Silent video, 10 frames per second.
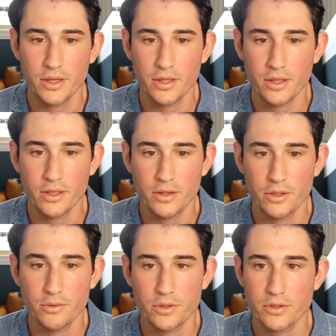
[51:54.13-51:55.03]
and the
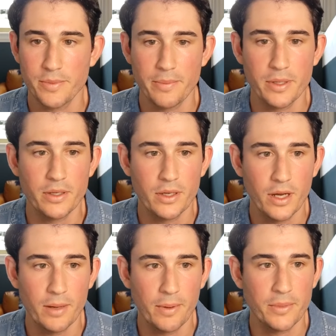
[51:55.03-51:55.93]
users maybe.
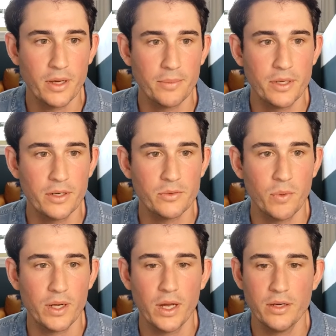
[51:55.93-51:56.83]
I'm curious
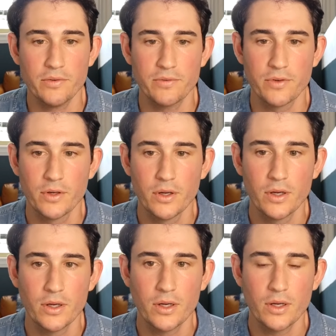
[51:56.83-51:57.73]
what kind of,
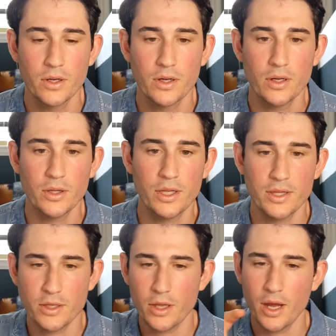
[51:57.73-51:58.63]

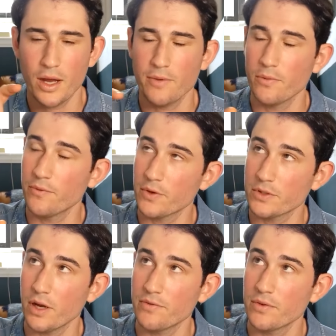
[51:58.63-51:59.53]
well, first
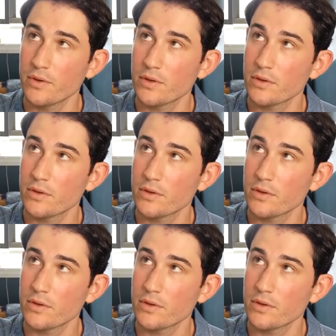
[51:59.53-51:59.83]
off,